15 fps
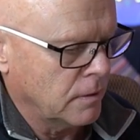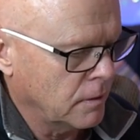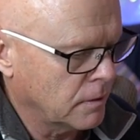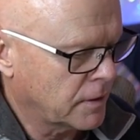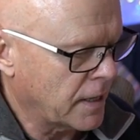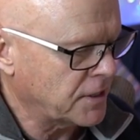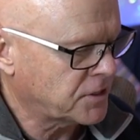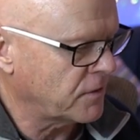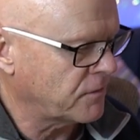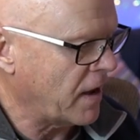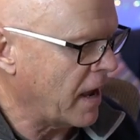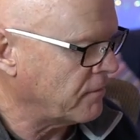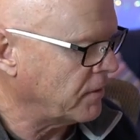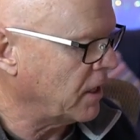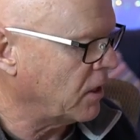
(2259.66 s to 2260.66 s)
Okay, so if you
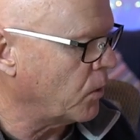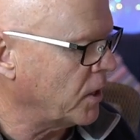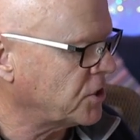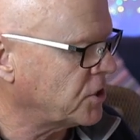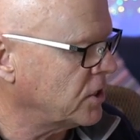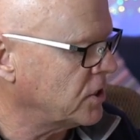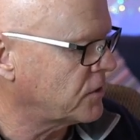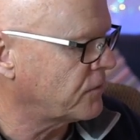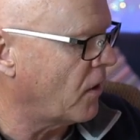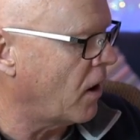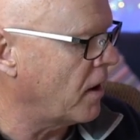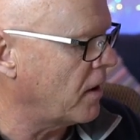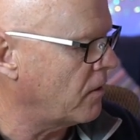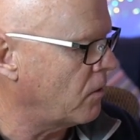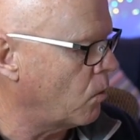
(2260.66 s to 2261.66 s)
have any questions,
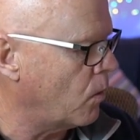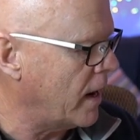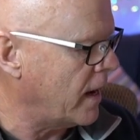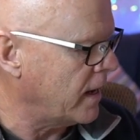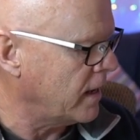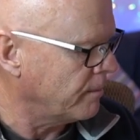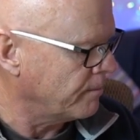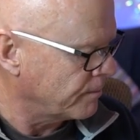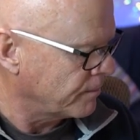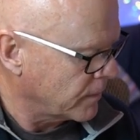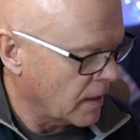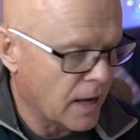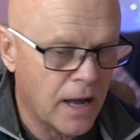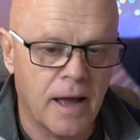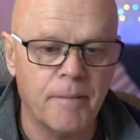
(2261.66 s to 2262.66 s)
fire away.
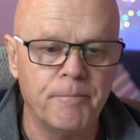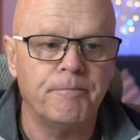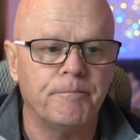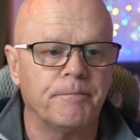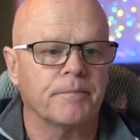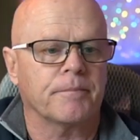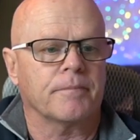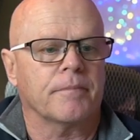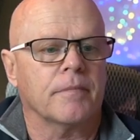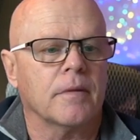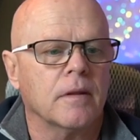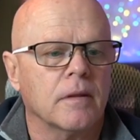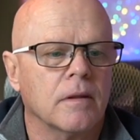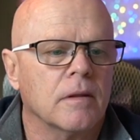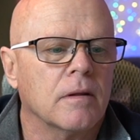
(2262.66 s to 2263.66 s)
Um,
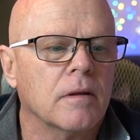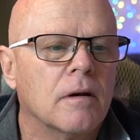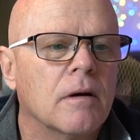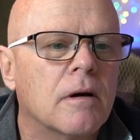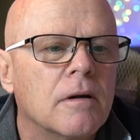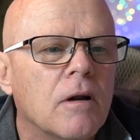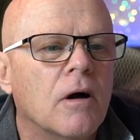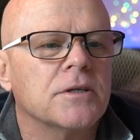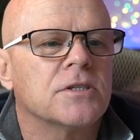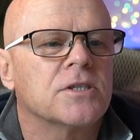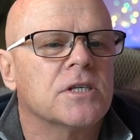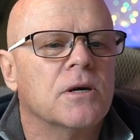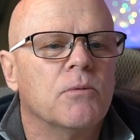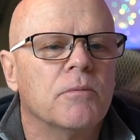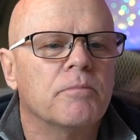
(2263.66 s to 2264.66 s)
I'd like to
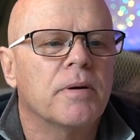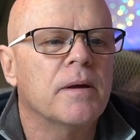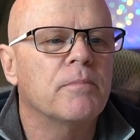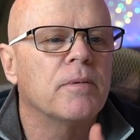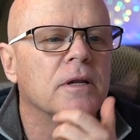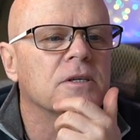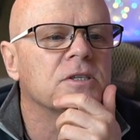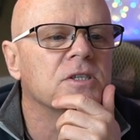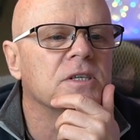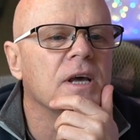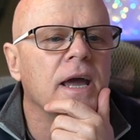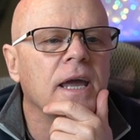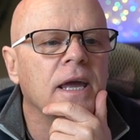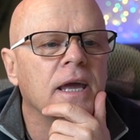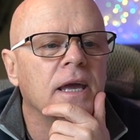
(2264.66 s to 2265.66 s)
see what people are
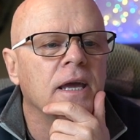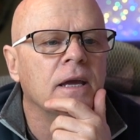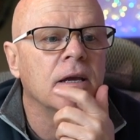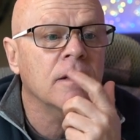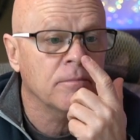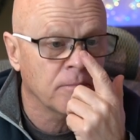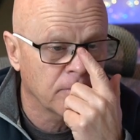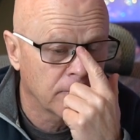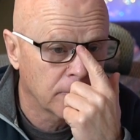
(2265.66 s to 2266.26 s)
saying.